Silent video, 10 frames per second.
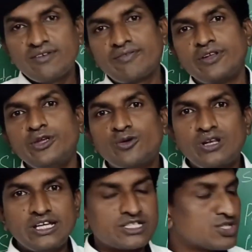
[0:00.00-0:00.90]
of
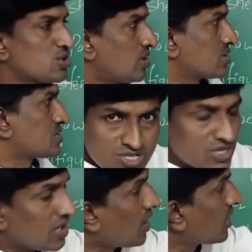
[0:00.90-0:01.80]
nucleus charge
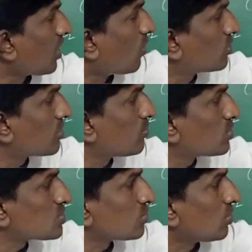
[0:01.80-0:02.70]
on
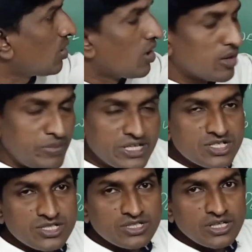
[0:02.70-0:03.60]
outermost
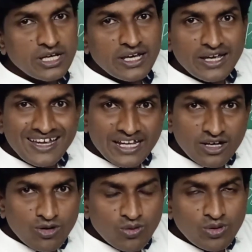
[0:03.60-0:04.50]
orbit in
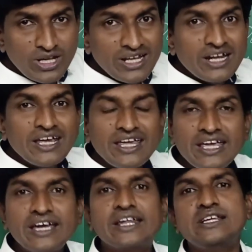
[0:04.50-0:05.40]
chlorine
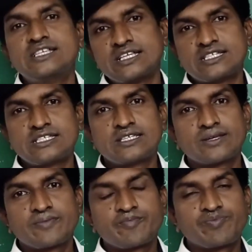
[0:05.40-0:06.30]
increases.
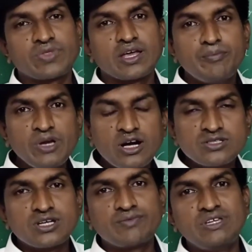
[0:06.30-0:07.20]

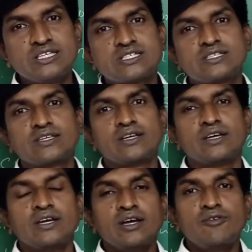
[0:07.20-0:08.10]
Because of this,
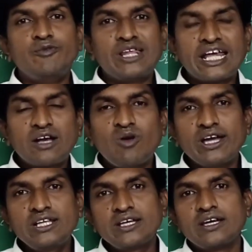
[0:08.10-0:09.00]
we
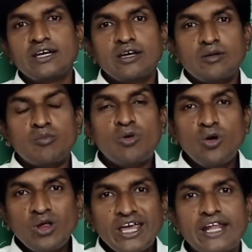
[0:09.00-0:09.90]
require
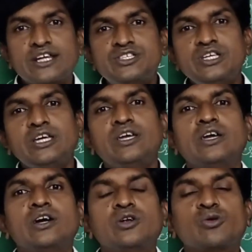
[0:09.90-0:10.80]
more energy
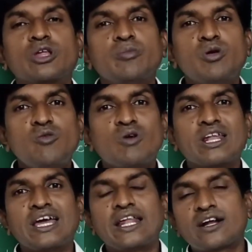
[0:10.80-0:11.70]
to remove
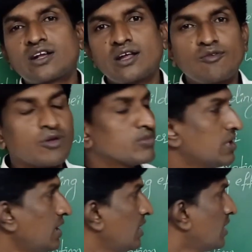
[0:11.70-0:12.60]
one electron from
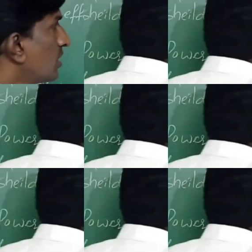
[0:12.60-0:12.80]
the